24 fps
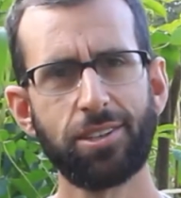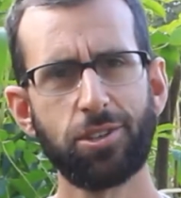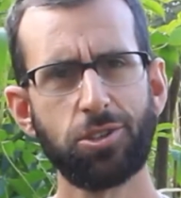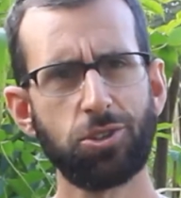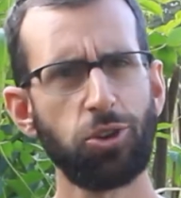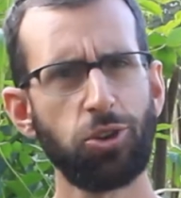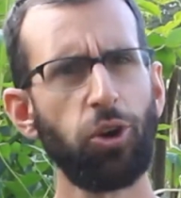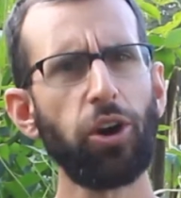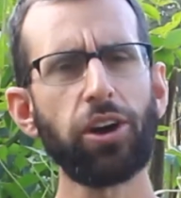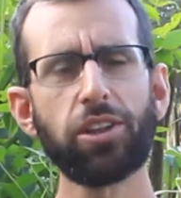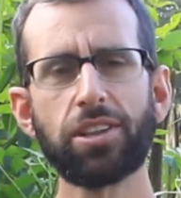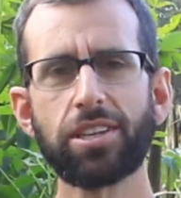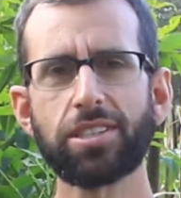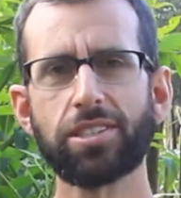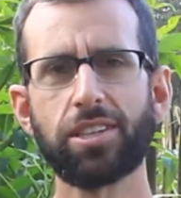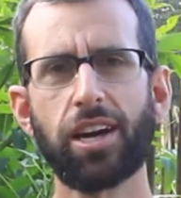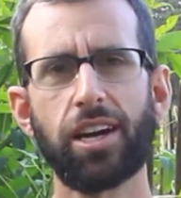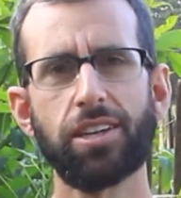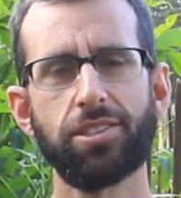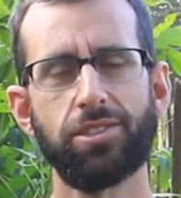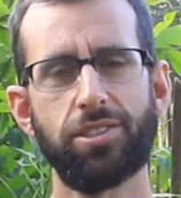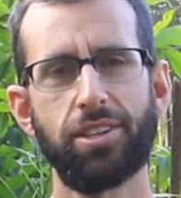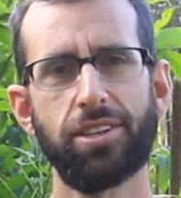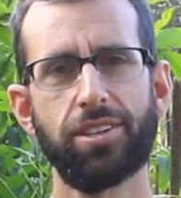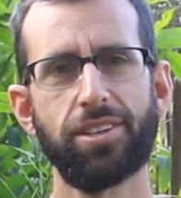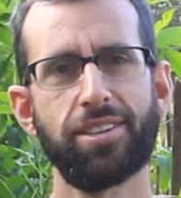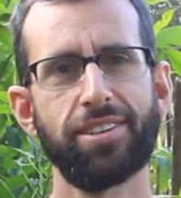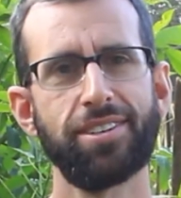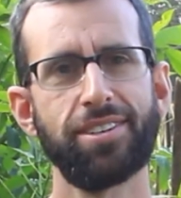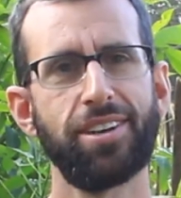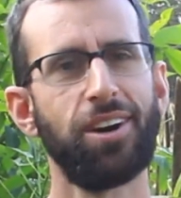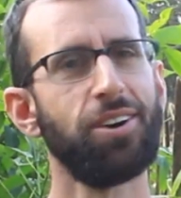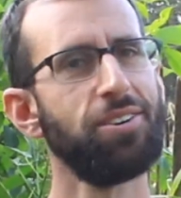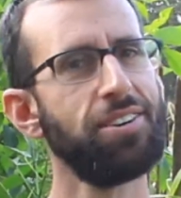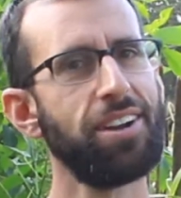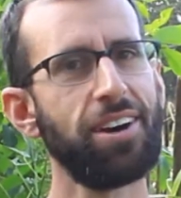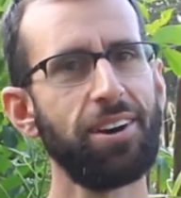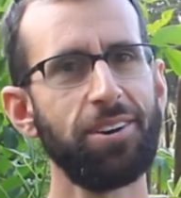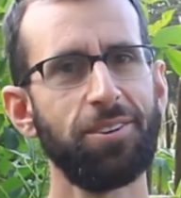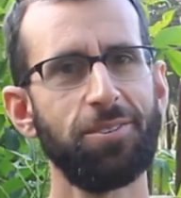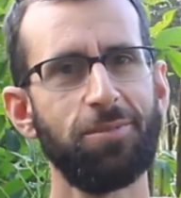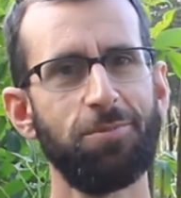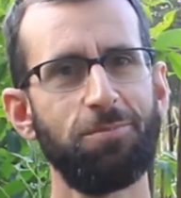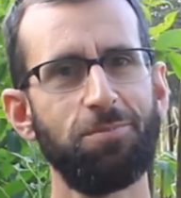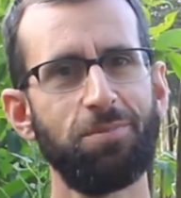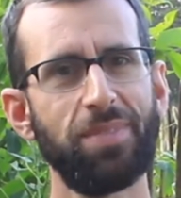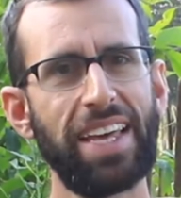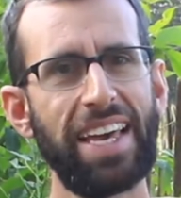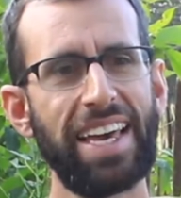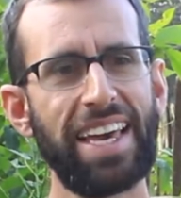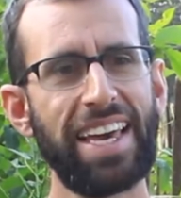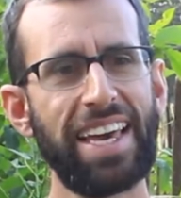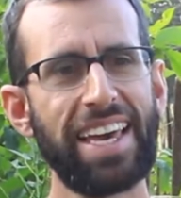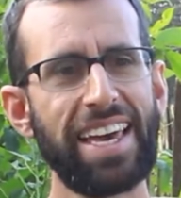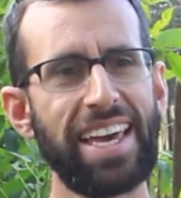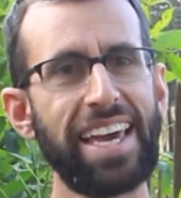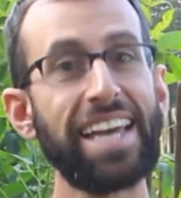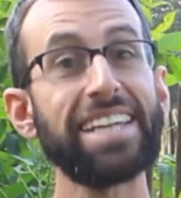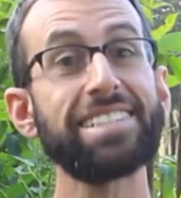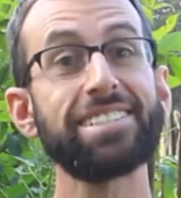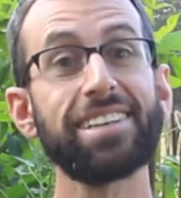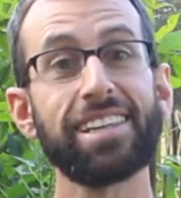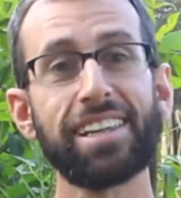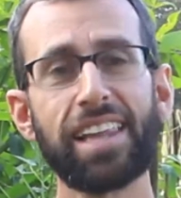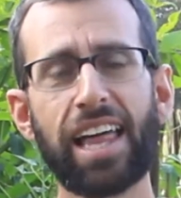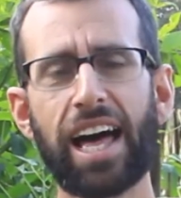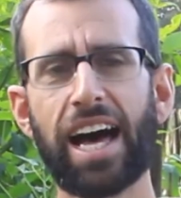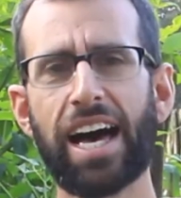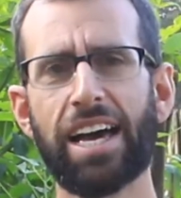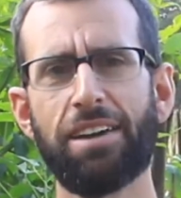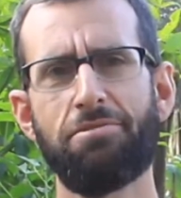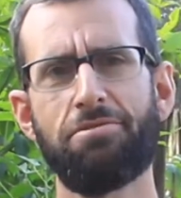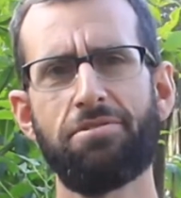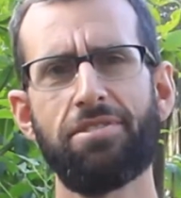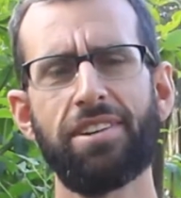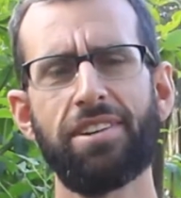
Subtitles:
Soil is not dirt. Oh no. It's alive.